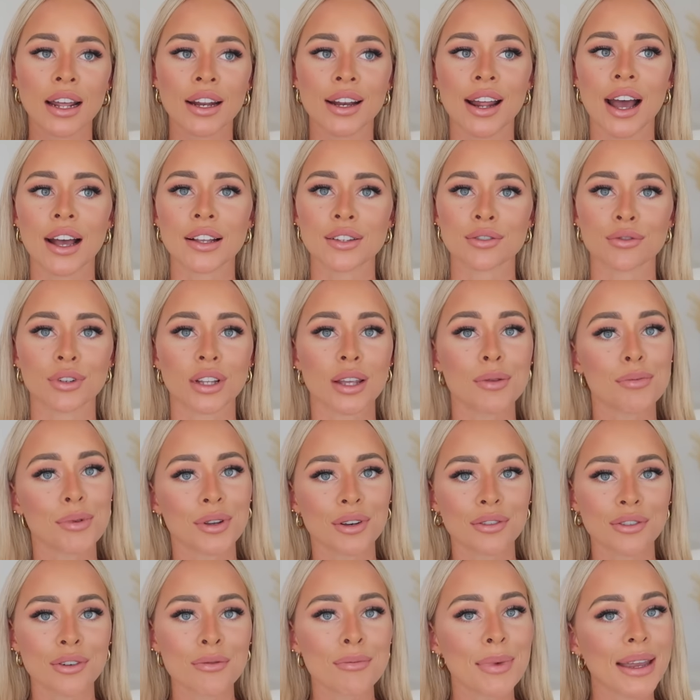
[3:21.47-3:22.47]
And it has a really
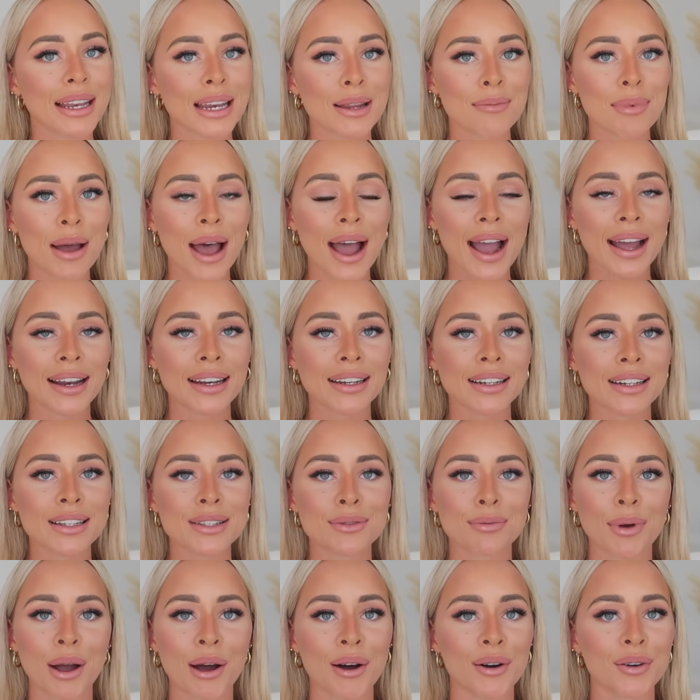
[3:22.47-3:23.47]
beautiful meaning behind it
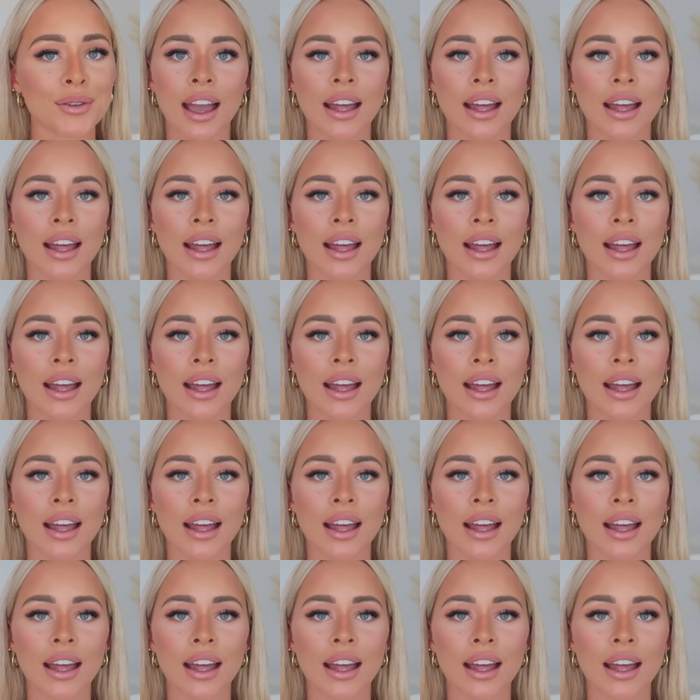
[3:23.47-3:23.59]
as well.